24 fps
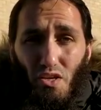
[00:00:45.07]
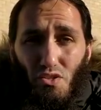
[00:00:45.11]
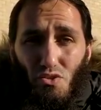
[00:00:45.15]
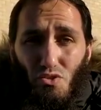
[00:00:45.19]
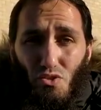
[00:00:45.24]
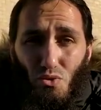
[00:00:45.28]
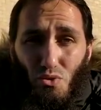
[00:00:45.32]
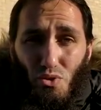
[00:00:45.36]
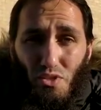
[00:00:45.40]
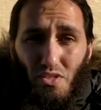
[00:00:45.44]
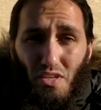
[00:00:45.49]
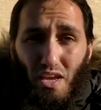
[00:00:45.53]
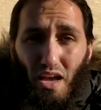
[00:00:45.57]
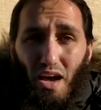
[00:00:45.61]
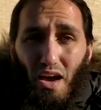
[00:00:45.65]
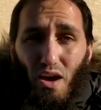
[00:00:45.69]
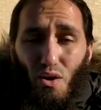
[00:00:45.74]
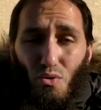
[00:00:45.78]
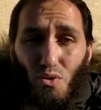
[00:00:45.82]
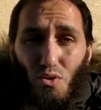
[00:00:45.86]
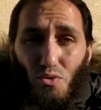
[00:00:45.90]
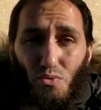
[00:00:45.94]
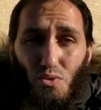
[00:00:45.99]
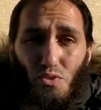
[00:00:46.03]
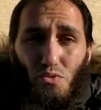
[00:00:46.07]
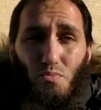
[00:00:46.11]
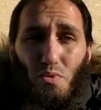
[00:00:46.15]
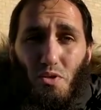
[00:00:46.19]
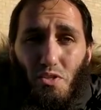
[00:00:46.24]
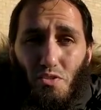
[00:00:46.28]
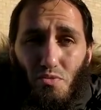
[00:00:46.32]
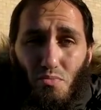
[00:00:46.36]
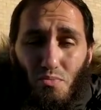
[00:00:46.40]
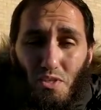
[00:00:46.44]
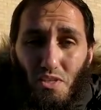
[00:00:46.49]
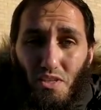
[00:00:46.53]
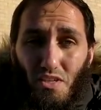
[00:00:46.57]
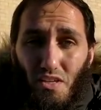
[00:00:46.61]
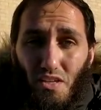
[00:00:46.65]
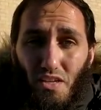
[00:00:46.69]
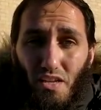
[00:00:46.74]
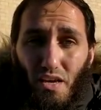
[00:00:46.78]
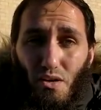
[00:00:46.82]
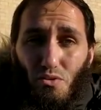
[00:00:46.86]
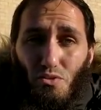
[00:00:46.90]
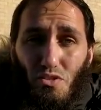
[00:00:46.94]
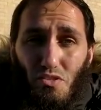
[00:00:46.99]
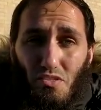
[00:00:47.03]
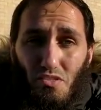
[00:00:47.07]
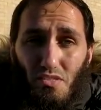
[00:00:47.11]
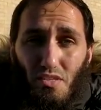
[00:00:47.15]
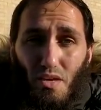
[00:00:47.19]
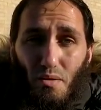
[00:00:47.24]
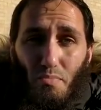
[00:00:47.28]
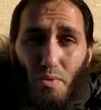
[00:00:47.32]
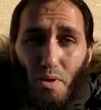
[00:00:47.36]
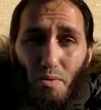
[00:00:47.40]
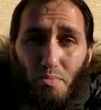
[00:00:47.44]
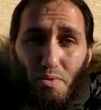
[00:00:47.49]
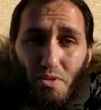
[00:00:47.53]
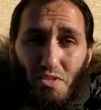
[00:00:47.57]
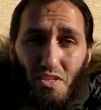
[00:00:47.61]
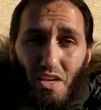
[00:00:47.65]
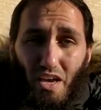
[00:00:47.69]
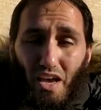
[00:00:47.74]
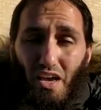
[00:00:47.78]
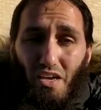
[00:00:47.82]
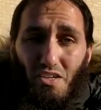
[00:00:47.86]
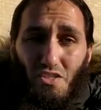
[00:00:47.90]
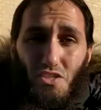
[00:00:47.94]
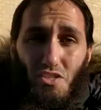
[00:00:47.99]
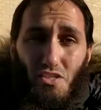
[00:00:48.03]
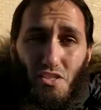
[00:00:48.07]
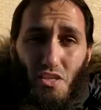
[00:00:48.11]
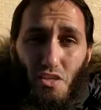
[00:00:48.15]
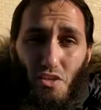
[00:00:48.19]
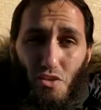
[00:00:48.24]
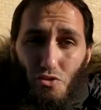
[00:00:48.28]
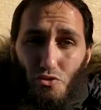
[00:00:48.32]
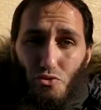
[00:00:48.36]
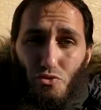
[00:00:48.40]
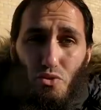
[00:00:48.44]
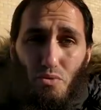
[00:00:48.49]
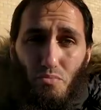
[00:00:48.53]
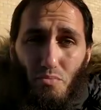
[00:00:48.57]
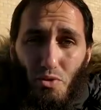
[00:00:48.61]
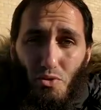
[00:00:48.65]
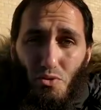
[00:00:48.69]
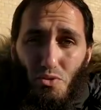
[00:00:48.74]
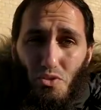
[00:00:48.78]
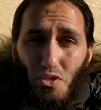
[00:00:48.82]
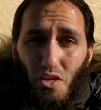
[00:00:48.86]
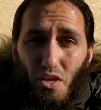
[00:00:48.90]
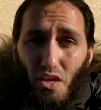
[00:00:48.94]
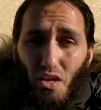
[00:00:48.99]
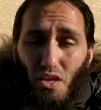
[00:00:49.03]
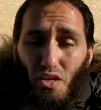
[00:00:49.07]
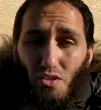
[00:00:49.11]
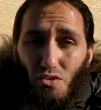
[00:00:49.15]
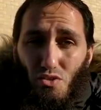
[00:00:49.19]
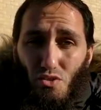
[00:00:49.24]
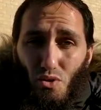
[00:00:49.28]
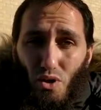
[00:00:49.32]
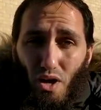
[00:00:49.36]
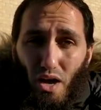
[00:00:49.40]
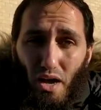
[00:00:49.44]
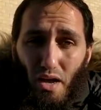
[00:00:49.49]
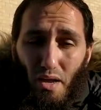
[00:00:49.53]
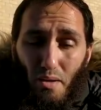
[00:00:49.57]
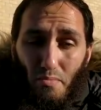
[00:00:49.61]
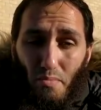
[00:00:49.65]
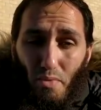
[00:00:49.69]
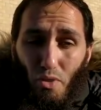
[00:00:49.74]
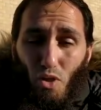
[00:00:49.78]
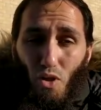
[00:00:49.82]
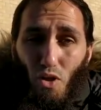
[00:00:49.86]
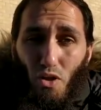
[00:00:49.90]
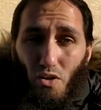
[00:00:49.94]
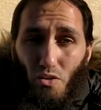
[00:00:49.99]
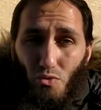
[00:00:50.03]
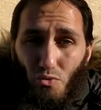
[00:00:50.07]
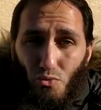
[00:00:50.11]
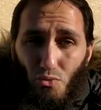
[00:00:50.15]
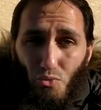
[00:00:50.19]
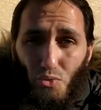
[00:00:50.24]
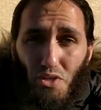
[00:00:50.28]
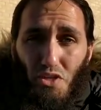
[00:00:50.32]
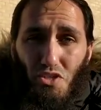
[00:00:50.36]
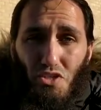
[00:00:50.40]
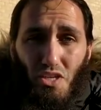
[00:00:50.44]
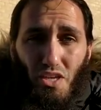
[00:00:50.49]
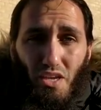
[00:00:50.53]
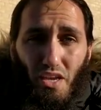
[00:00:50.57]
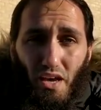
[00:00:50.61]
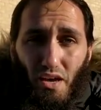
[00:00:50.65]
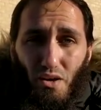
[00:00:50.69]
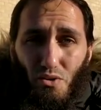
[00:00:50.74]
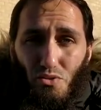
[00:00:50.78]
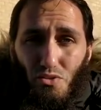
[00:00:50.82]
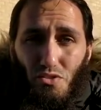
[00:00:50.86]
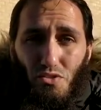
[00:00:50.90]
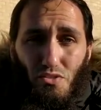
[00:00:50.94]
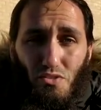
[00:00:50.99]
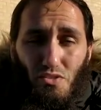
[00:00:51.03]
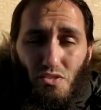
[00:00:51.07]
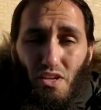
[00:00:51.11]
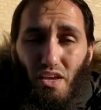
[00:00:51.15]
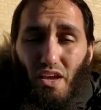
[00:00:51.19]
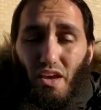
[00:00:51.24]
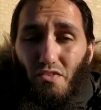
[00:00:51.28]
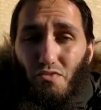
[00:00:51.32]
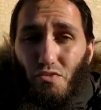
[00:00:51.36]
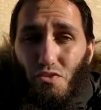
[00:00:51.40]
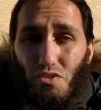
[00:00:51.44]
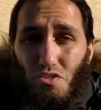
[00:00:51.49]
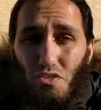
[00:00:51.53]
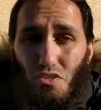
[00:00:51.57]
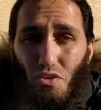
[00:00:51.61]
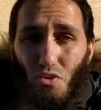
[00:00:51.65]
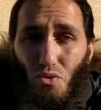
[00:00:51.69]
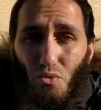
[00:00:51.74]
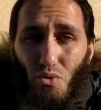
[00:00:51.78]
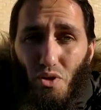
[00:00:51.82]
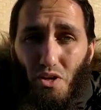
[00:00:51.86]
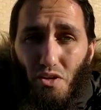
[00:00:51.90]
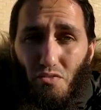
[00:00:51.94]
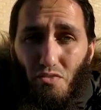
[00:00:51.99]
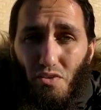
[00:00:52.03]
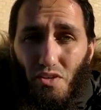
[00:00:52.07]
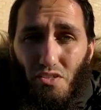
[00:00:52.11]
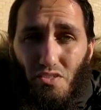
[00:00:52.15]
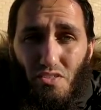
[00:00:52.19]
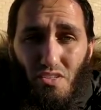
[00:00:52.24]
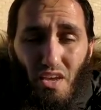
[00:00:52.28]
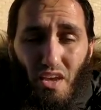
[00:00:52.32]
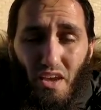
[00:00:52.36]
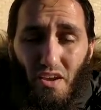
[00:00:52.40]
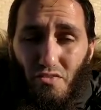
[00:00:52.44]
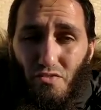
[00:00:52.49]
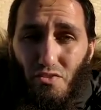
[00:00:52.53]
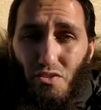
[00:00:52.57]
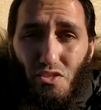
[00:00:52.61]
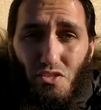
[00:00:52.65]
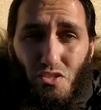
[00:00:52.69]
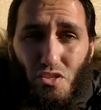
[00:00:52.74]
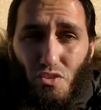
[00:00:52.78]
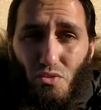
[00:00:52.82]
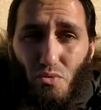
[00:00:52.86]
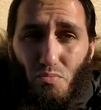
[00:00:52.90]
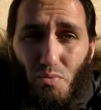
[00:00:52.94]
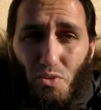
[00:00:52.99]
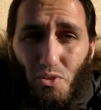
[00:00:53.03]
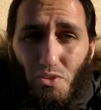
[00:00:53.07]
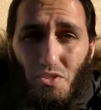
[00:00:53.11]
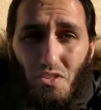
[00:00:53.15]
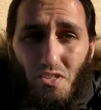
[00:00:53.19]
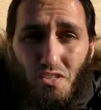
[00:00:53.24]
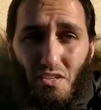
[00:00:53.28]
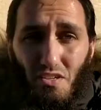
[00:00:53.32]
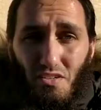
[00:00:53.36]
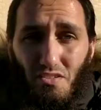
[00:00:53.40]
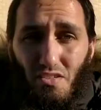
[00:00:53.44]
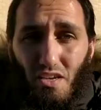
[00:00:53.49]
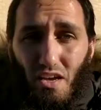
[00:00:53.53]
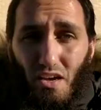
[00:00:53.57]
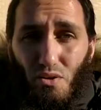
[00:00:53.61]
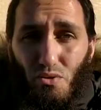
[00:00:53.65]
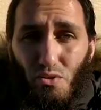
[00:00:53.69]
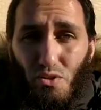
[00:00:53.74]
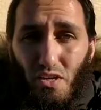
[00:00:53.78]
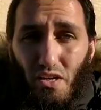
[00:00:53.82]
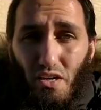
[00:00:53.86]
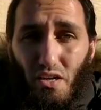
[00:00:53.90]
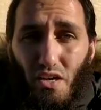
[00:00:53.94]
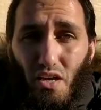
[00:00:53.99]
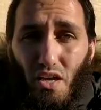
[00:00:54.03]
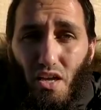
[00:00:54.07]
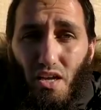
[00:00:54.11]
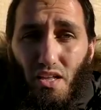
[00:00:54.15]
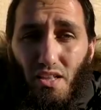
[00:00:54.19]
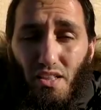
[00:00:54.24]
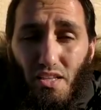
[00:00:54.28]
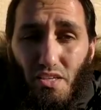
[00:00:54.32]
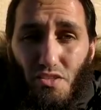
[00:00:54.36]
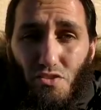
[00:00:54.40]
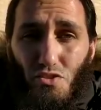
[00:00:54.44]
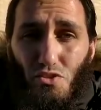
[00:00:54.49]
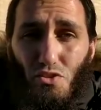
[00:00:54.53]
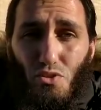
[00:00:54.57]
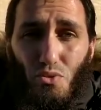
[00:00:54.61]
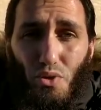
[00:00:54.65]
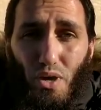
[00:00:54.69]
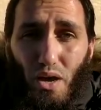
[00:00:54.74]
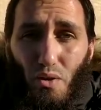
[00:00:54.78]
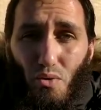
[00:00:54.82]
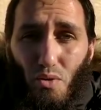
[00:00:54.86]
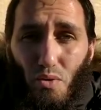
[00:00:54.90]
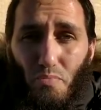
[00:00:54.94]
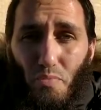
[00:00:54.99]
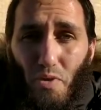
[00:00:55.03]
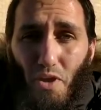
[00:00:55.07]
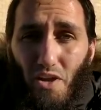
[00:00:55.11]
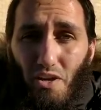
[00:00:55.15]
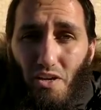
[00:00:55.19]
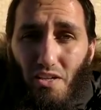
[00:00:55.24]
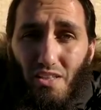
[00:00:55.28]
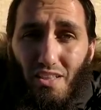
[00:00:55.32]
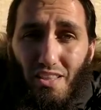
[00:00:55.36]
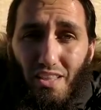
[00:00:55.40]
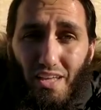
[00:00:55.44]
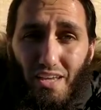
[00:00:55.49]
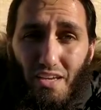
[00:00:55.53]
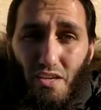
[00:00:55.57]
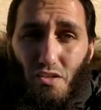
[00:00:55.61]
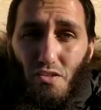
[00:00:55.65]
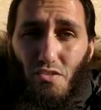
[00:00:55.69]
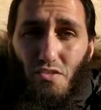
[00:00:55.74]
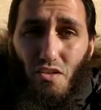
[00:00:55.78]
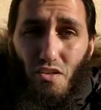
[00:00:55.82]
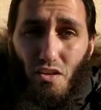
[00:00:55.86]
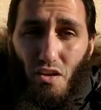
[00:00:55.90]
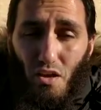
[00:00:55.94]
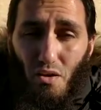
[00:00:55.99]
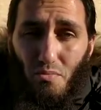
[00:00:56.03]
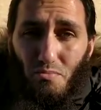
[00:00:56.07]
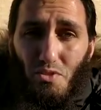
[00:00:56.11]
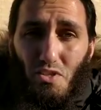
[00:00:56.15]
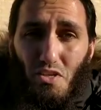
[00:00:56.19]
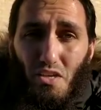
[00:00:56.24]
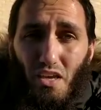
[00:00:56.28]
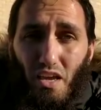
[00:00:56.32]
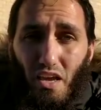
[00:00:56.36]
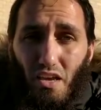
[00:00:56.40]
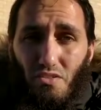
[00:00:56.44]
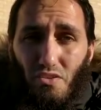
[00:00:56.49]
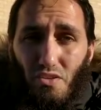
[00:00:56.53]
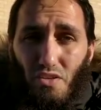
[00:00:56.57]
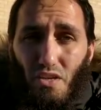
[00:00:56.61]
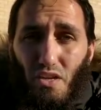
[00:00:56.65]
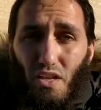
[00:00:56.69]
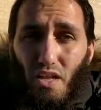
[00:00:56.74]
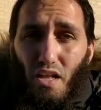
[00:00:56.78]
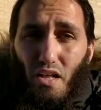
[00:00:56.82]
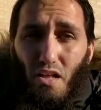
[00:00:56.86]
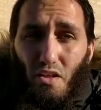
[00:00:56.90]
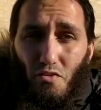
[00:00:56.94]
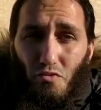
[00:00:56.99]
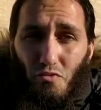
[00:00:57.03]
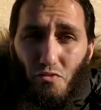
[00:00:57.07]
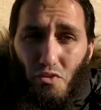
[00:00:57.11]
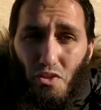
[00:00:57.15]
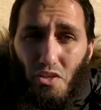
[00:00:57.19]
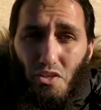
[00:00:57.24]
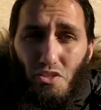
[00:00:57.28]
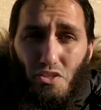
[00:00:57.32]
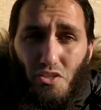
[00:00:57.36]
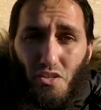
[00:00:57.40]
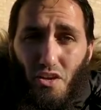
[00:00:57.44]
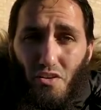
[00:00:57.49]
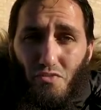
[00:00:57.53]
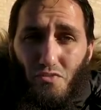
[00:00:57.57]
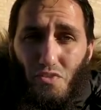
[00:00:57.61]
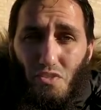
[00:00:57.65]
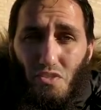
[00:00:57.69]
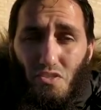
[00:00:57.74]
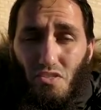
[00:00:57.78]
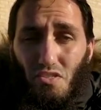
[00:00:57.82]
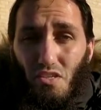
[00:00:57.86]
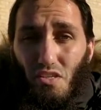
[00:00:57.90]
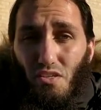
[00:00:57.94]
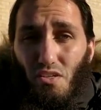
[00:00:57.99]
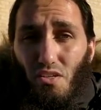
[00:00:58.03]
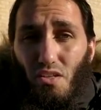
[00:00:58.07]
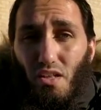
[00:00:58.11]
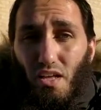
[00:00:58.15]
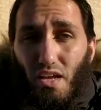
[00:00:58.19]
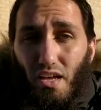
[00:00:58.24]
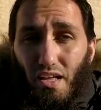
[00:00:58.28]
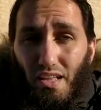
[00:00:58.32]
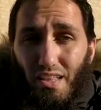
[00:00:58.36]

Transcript: So it's our responsibility now to step up and to actually contribute. So I'm reaching out to every single one of us, every single person that is out there. Let's do our part. Let us come together Finish off this deal.